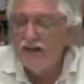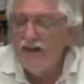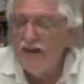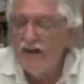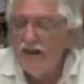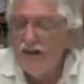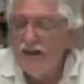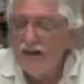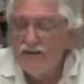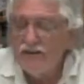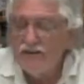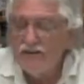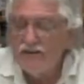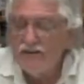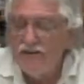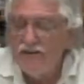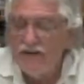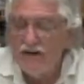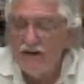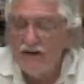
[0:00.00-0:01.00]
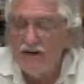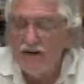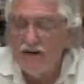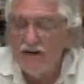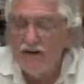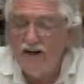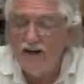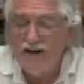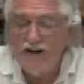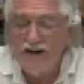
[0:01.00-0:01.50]
Let me see here.
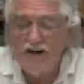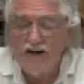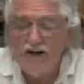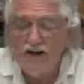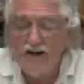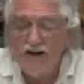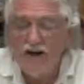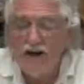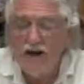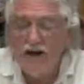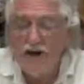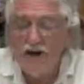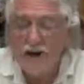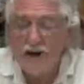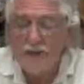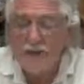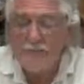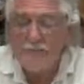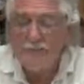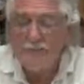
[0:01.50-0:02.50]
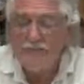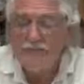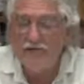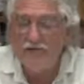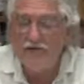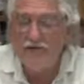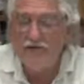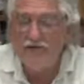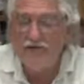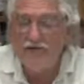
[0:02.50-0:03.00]
To
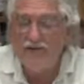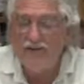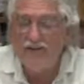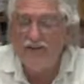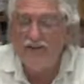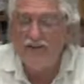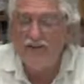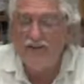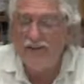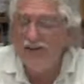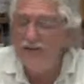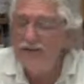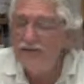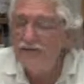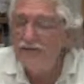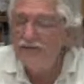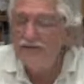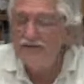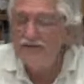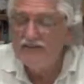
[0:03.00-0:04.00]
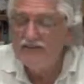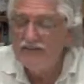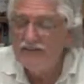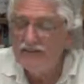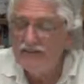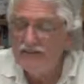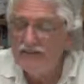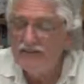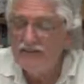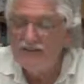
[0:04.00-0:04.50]
live, let me
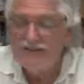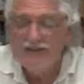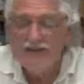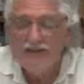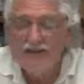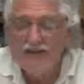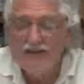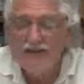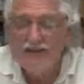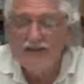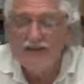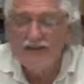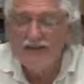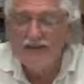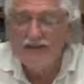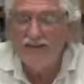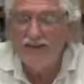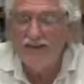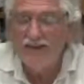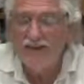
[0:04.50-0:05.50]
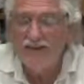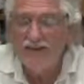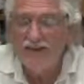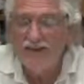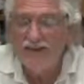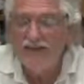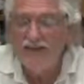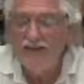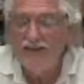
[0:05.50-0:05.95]
see here, is an amazing thing.